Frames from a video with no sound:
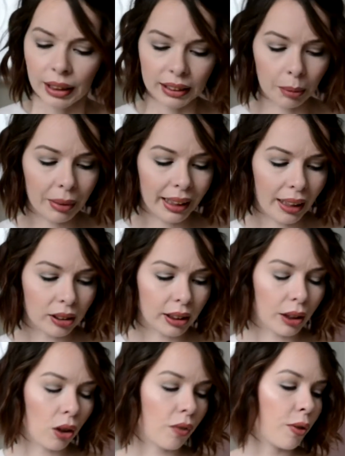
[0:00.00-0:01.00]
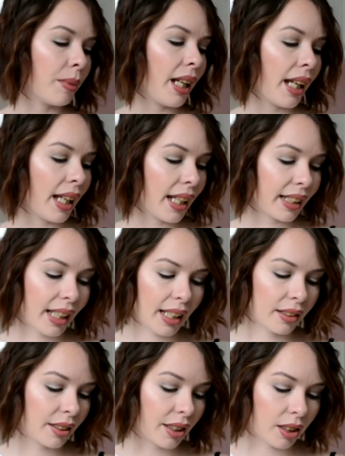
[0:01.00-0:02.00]
Something else I got from there,
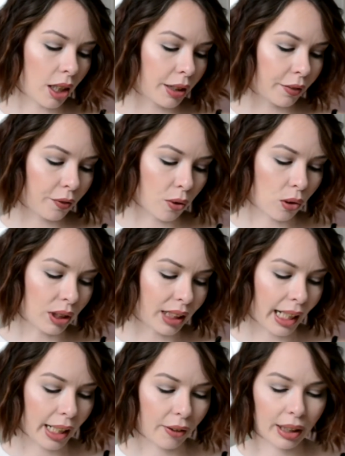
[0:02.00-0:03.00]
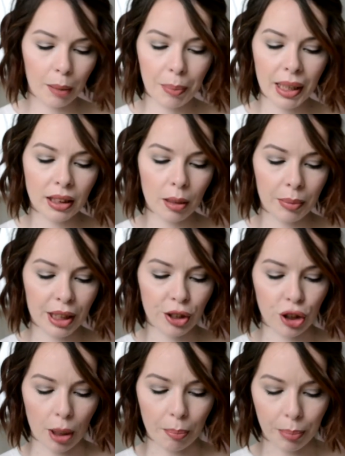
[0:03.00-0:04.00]
again designed for layering, I picked up this
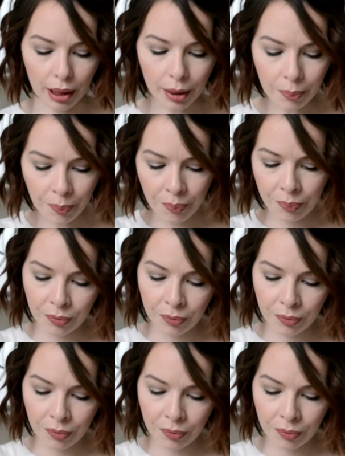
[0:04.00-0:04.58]
jumper,